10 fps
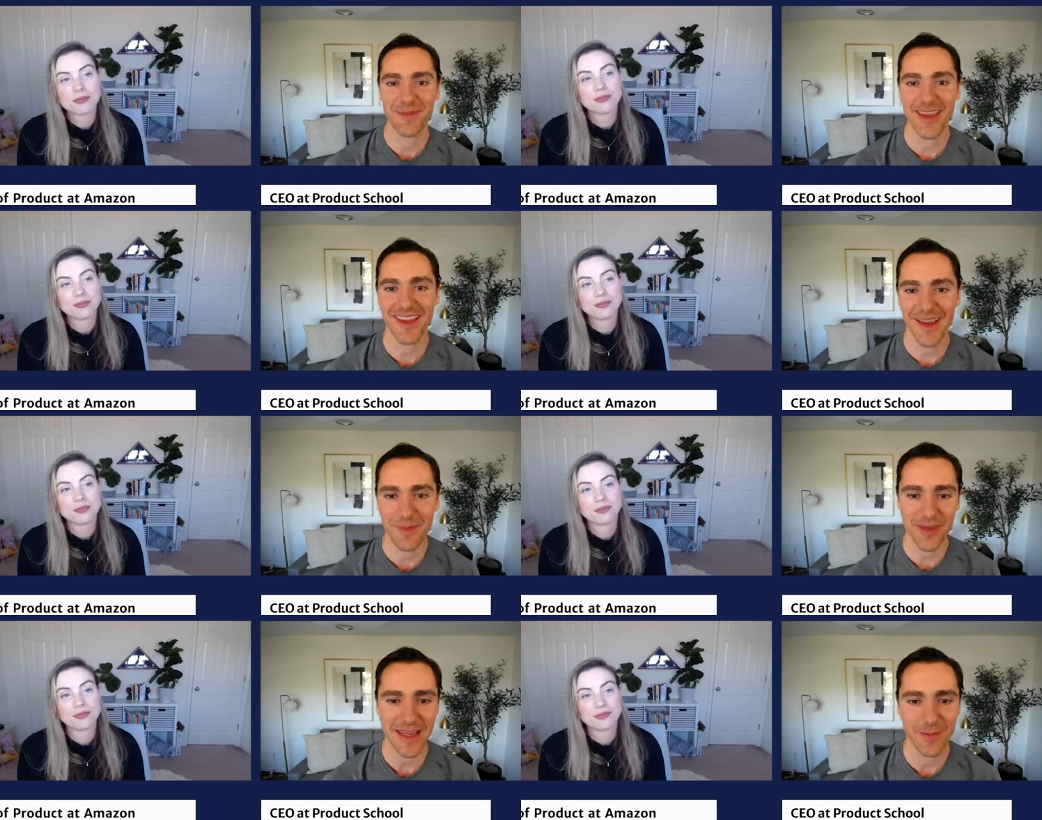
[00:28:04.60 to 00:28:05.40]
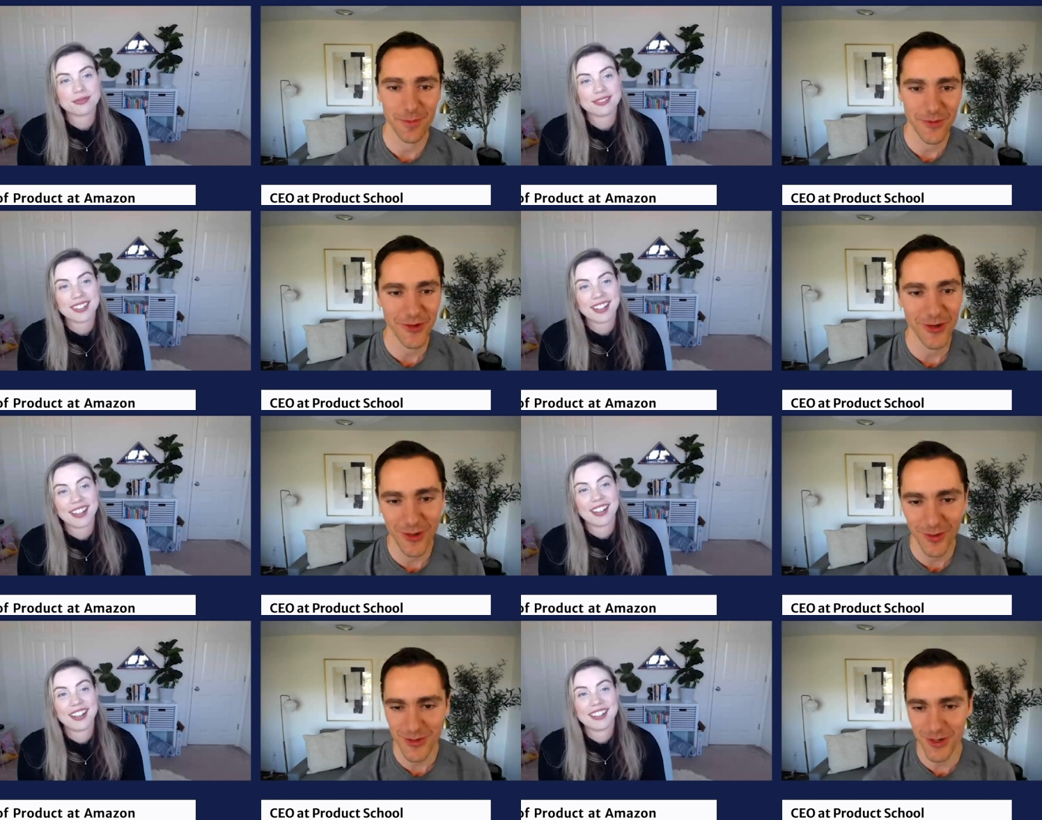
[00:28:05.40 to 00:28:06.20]
Speaker 1: be a P M of your
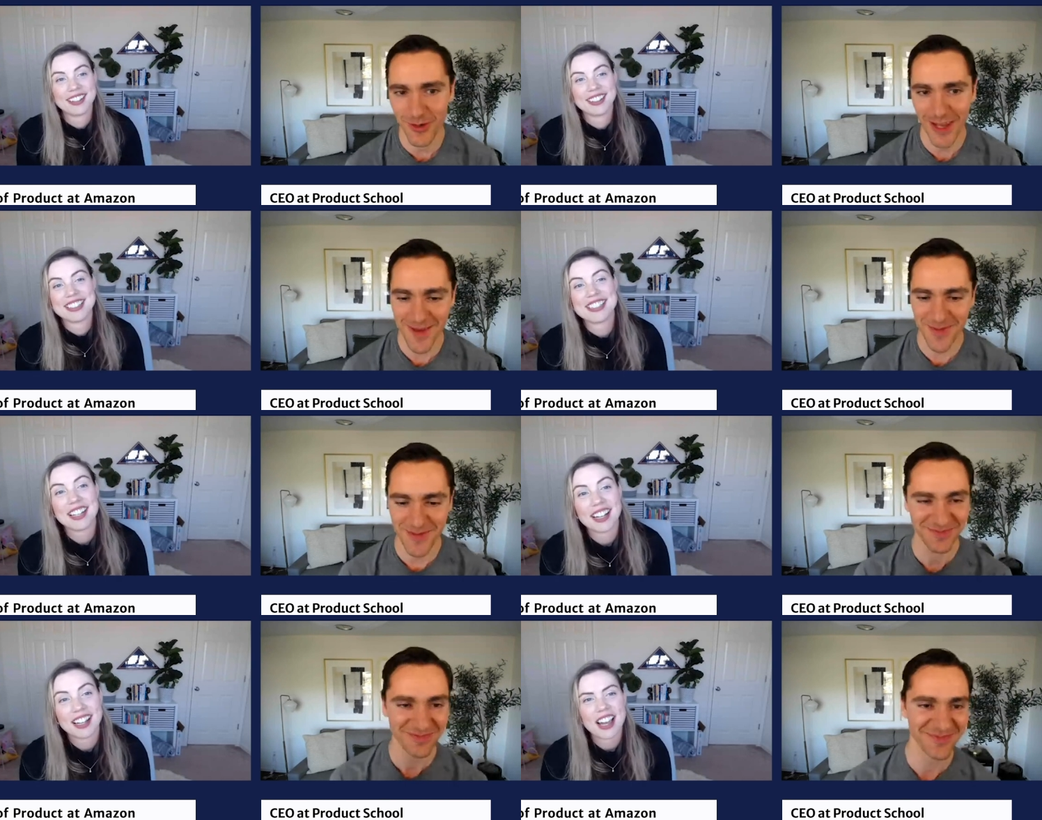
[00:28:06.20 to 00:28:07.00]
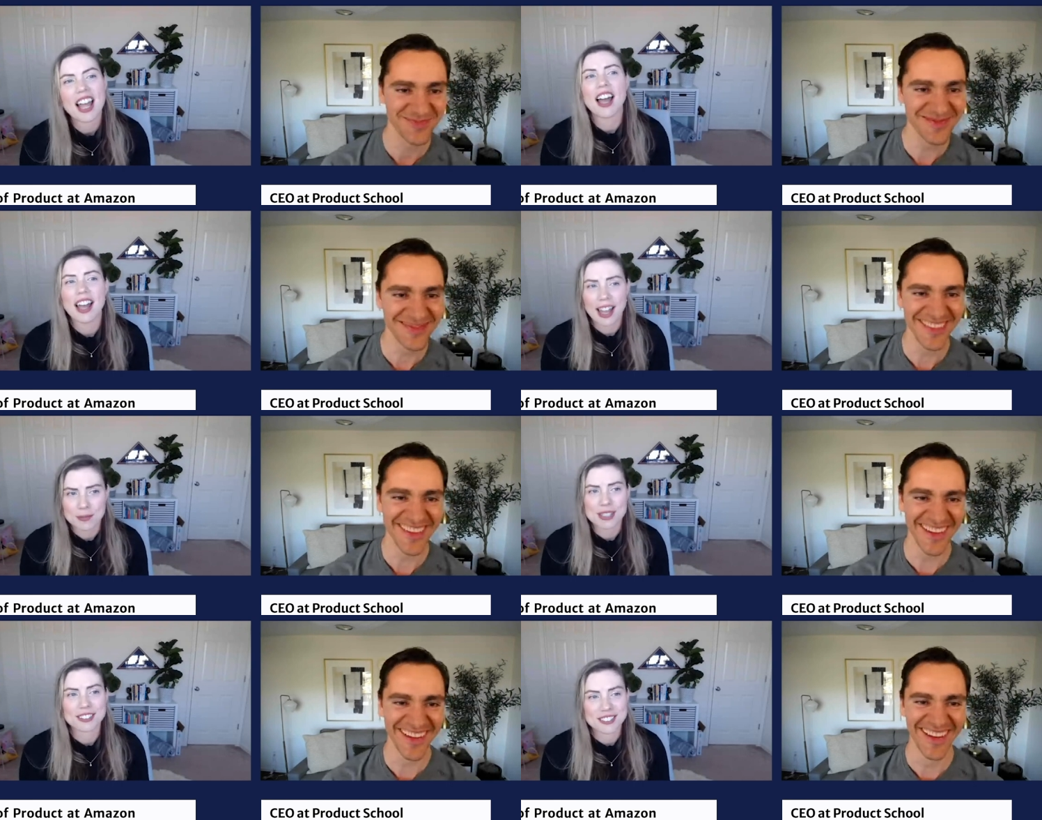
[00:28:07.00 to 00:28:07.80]
of your own life.
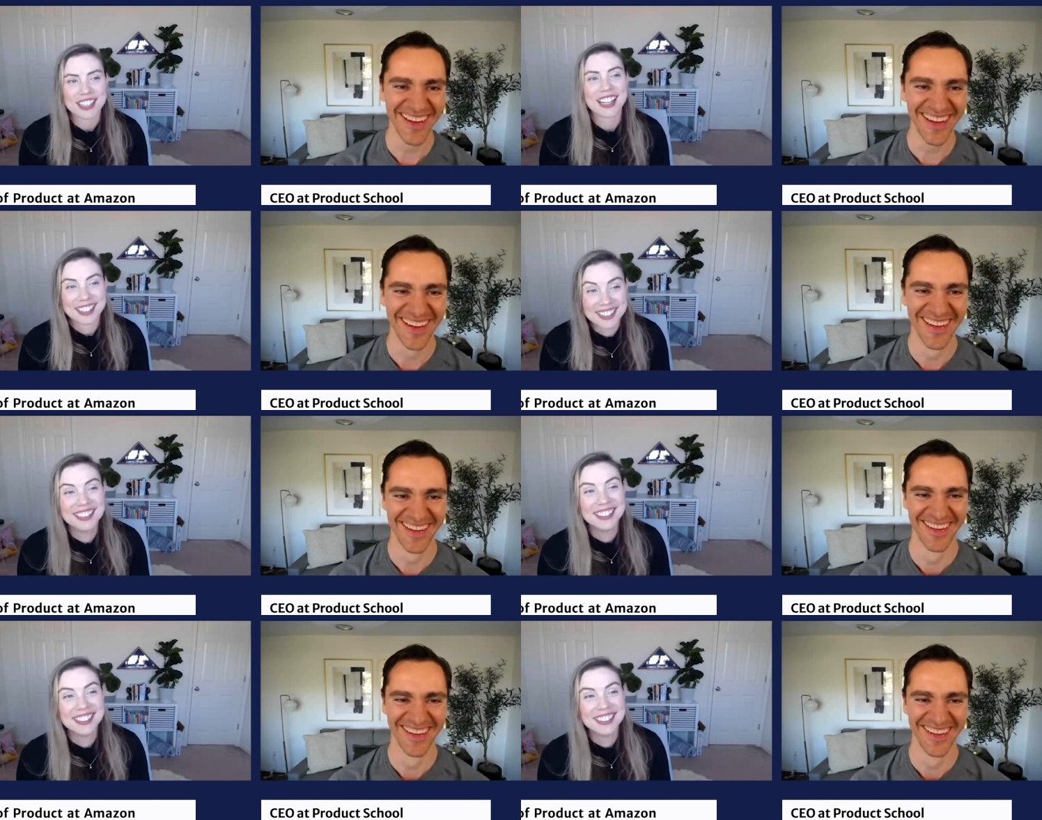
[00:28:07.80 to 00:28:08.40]
Speaker 2: Absolutely.